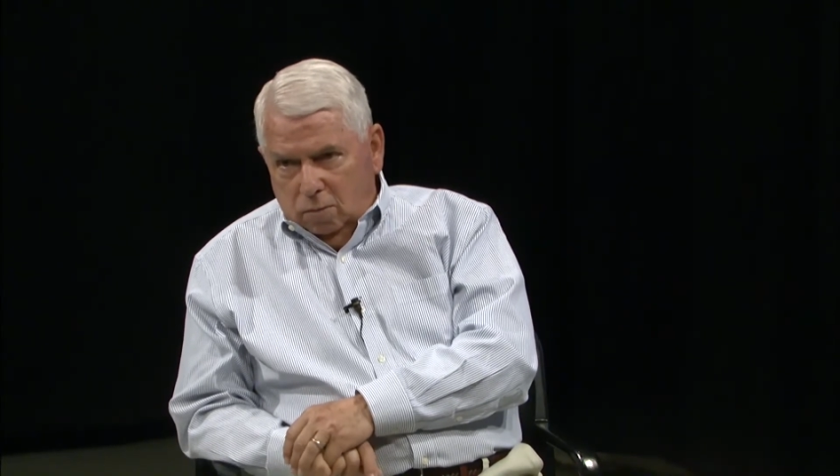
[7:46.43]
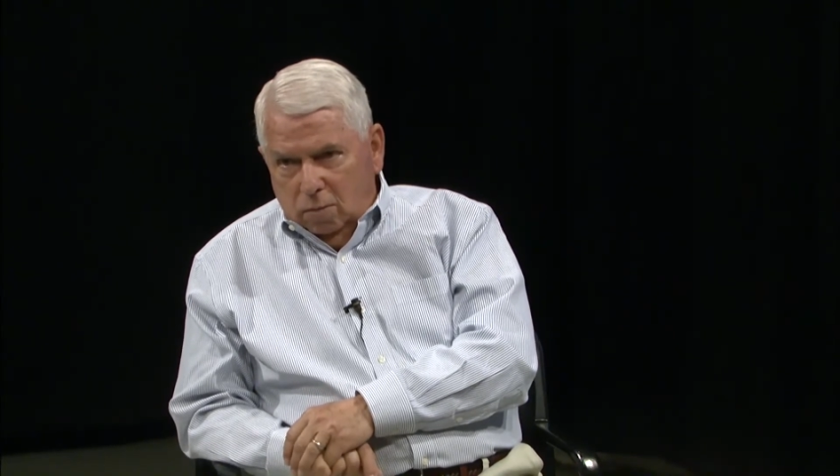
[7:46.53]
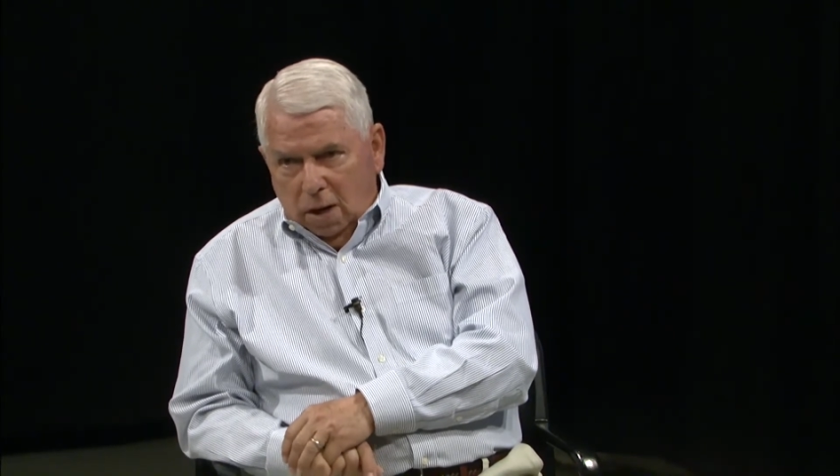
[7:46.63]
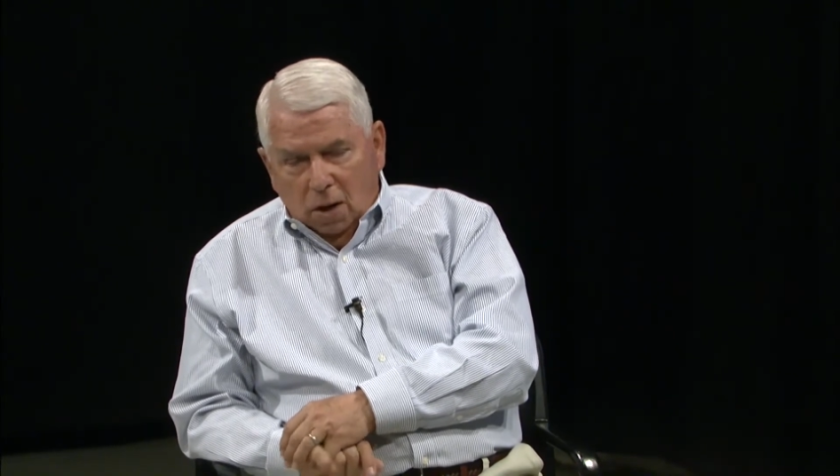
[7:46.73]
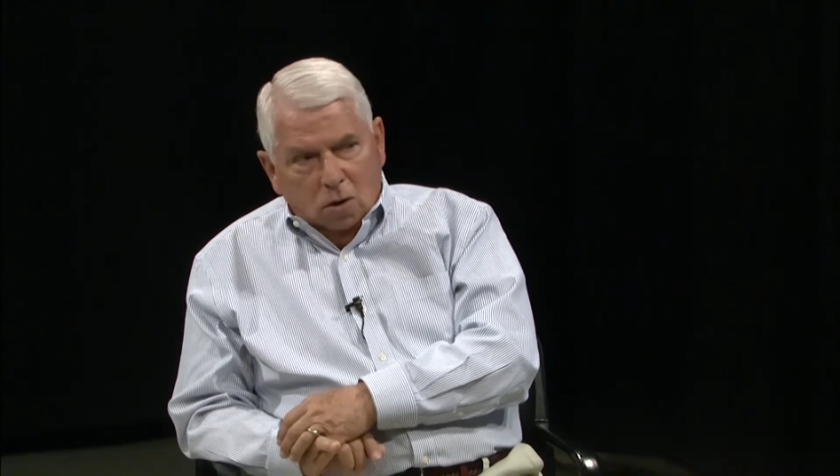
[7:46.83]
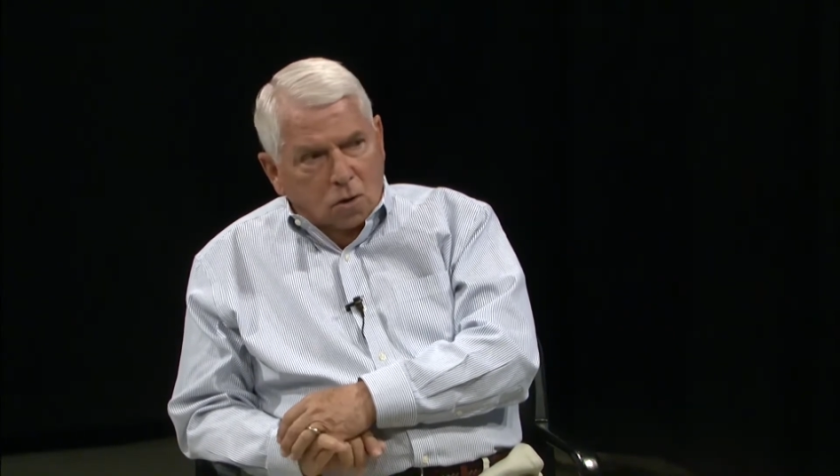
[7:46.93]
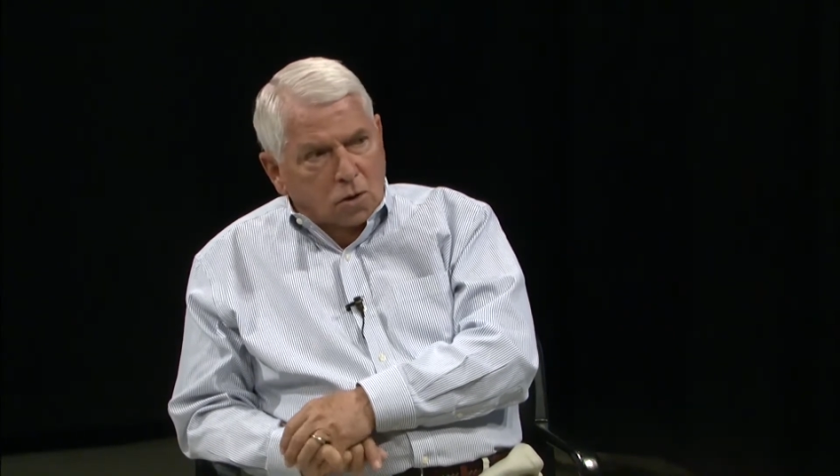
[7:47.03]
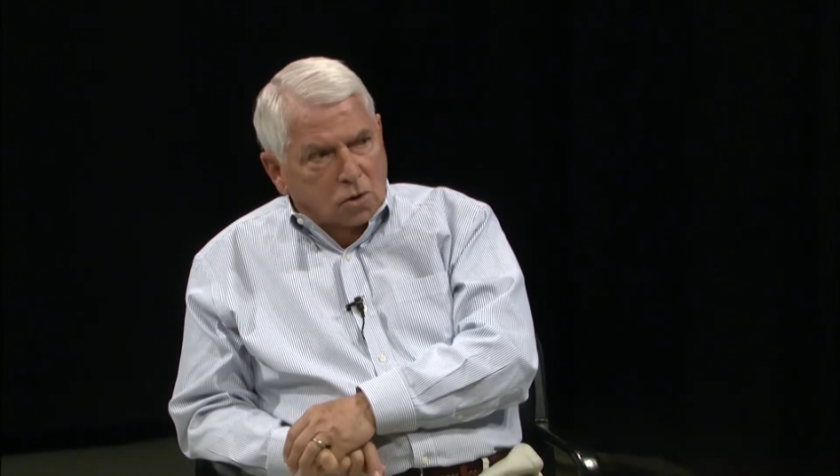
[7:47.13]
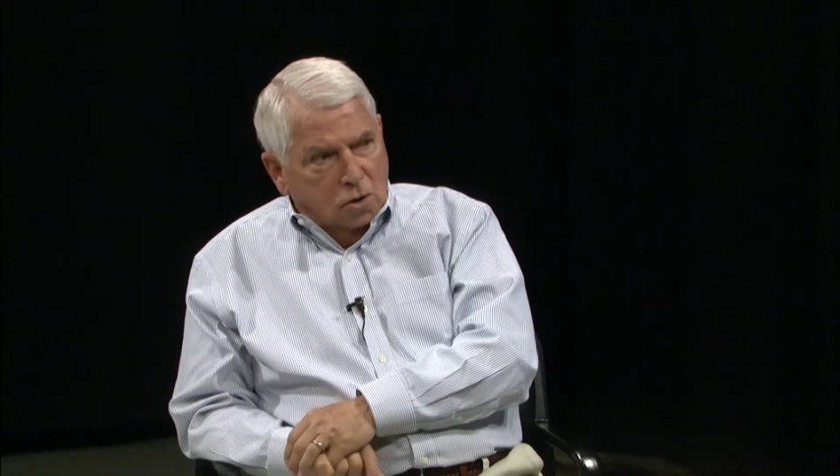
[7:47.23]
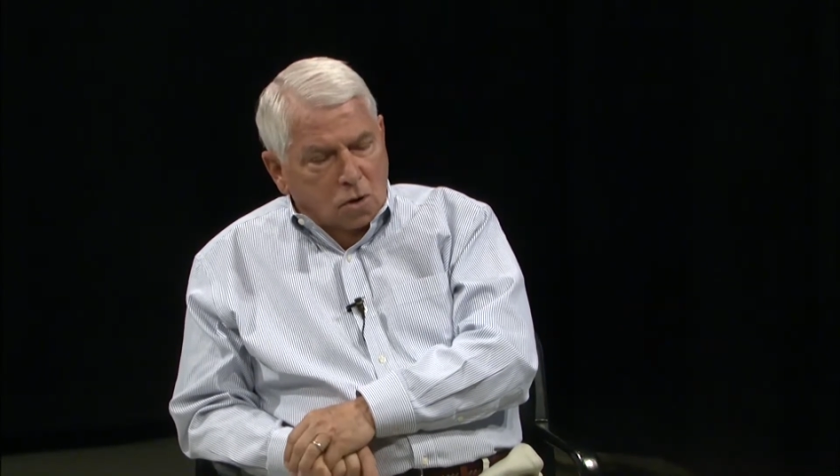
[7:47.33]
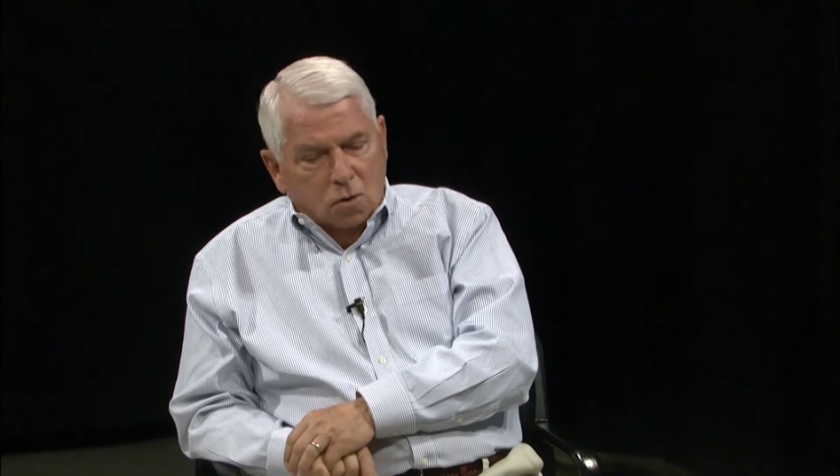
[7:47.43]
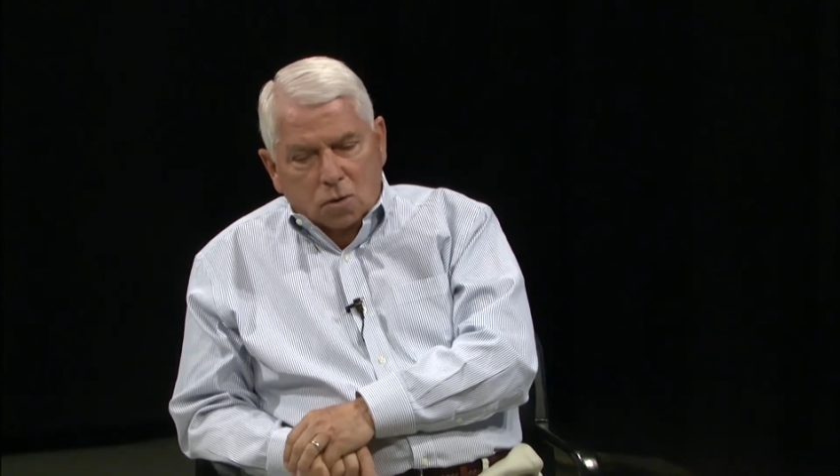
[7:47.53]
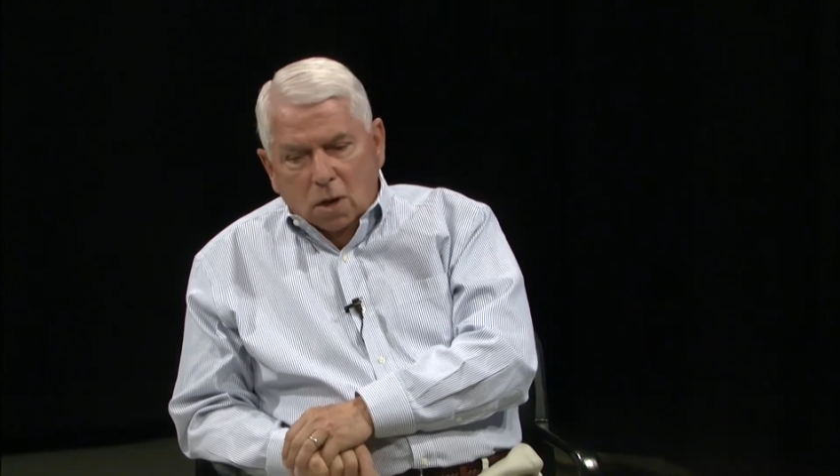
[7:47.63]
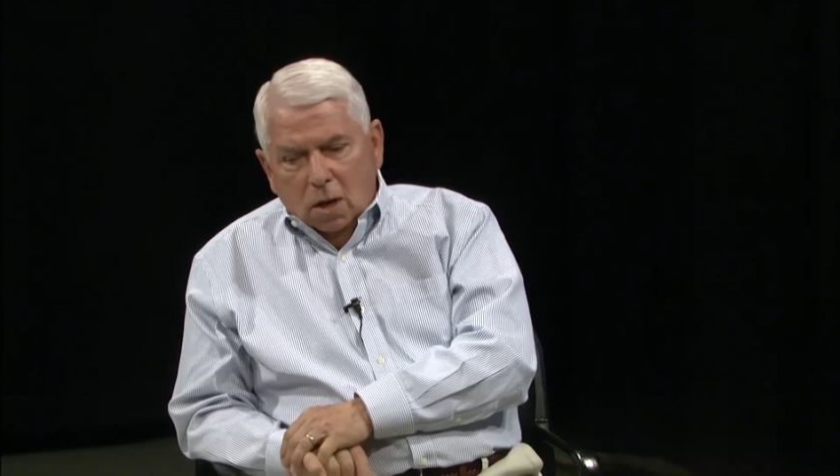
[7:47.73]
make a good scoot.